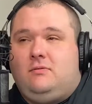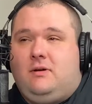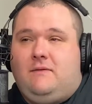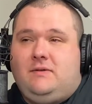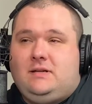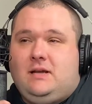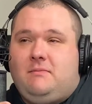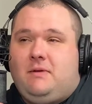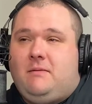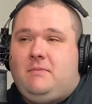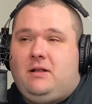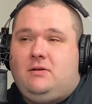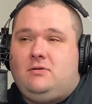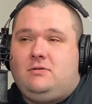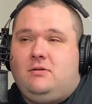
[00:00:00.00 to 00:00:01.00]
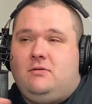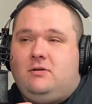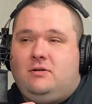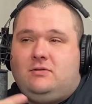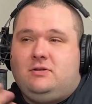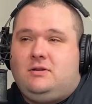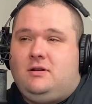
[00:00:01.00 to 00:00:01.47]
every time I'm on the show,
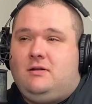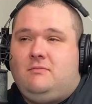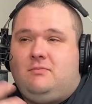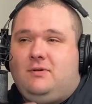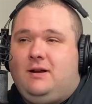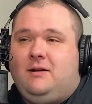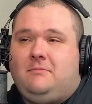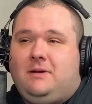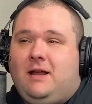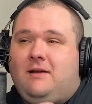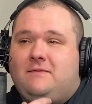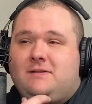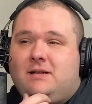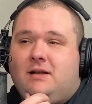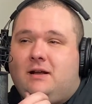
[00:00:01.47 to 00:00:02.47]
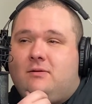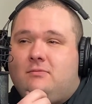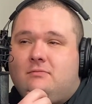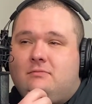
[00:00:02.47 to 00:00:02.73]
you're just going to bring up KFC now?